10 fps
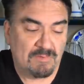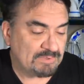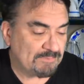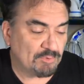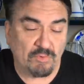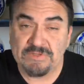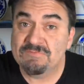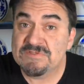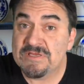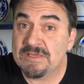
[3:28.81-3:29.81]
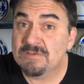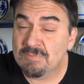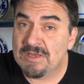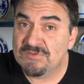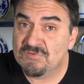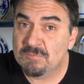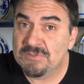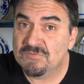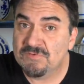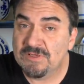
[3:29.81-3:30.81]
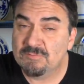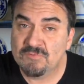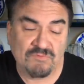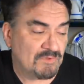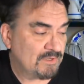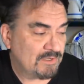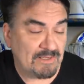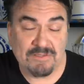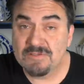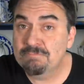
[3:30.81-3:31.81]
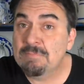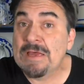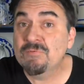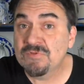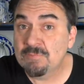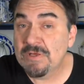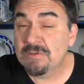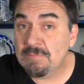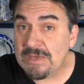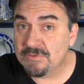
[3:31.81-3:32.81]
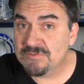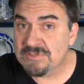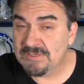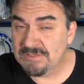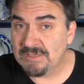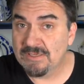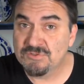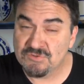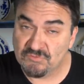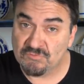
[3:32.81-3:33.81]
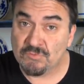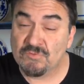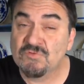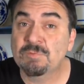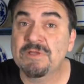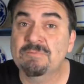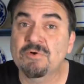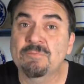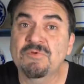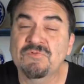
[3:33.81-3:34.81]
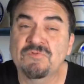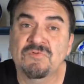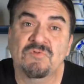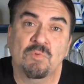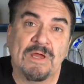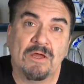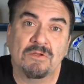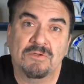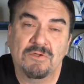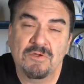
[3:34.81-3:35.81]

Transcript: People will even take and buy some of these labels and then mount them on a modern day can just for display purposes as well.